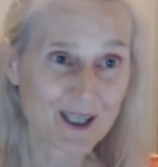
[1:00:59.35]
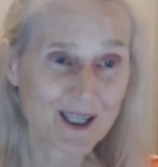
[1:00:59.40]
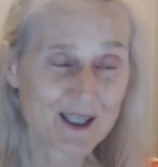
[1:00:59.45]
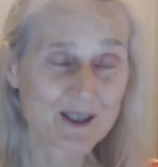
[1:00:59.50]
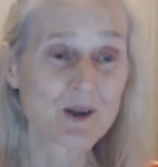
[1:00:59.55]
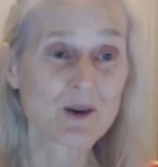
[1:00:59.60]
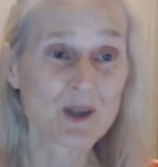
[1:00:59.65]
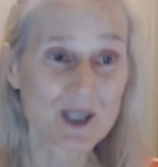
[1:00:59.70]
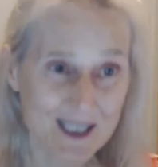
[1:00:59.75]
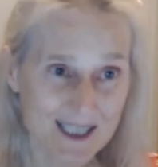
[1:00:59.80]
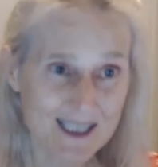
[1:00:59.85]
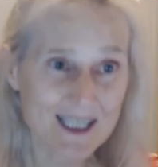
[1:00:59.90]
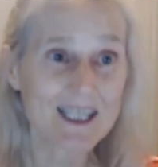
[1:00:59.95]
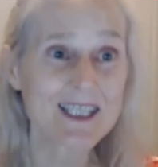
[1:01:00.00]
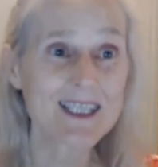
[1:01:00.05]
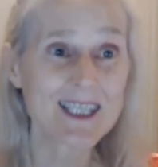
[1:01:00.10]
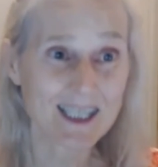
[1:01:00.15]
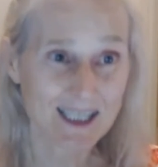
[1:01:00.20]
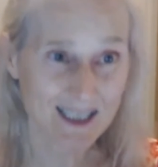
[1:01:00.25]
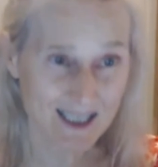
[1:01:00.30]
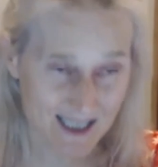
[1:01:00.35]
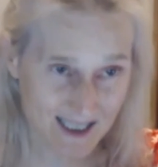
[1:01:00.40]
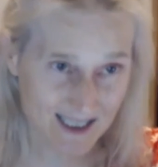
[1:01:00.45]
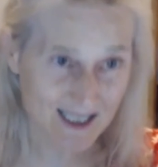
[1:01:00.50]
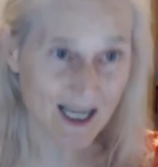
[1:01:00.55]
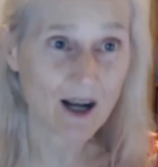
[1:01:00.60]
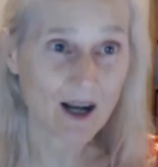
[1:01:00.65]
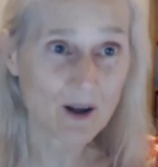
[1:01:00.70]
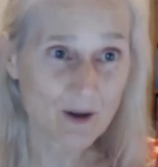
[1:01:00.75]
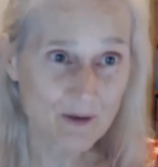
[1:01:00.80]
So the city
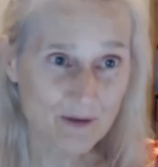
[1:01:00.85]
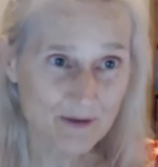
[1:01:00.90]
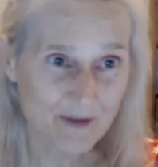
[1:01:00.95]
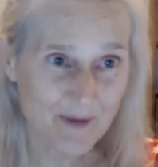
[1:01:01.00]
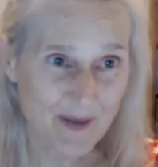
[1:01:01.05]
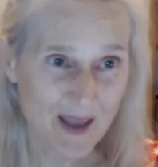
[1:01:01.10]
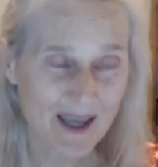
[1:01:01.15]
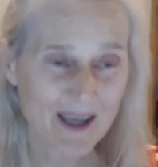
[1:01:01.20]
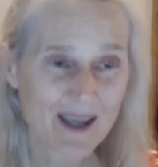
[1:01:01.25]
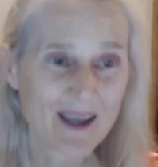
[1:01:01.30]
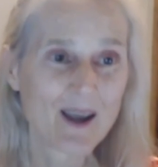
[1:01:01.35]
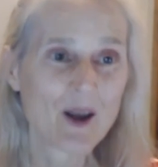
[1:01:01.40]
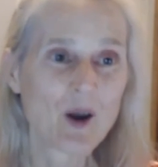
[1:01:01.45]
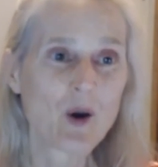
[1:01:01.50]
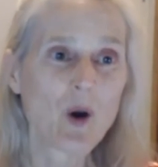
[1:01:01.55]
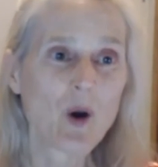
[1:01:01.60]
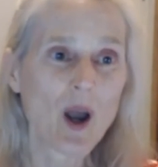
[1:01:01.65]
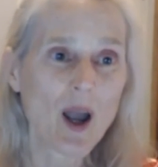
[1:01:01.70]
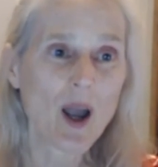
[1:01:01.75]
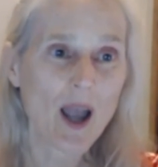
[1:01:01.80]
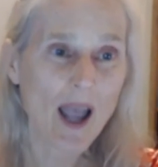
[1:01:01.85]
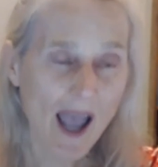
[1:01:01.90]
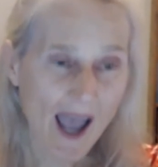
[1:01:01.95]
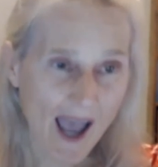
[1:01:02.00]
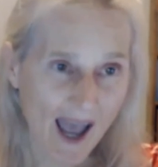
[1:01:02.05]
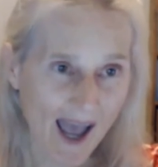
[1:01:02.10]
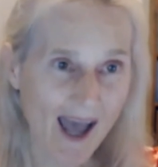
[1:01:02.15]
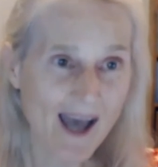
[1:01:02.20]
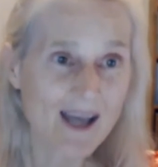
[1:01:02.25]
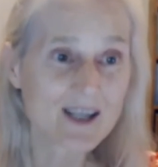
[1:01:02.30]
itself
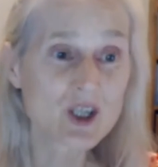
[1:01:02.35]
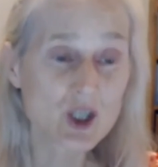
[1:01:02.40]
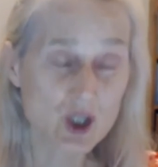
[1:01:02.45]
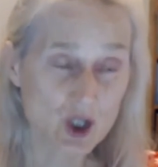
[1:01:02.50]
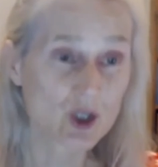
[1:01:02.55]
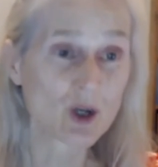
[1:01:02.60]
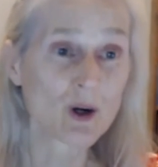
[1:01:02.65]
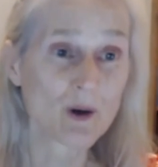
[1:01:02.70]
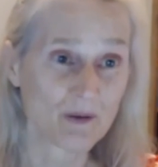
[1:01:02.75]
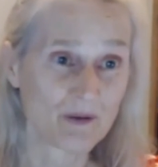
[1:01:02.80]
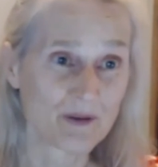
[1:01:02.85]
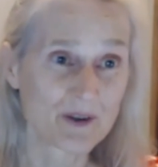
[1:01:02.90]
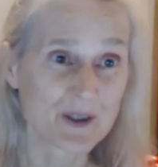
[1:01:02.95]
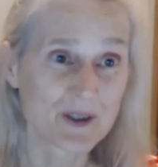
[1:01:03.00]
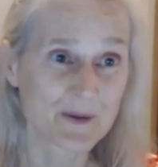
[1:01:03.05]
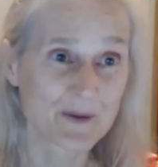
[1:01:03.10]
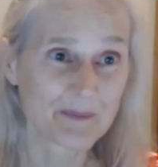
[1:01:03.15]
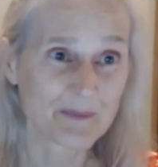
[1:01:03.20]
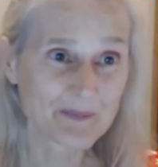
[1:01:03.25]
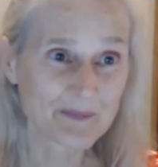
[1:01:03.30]
had serfs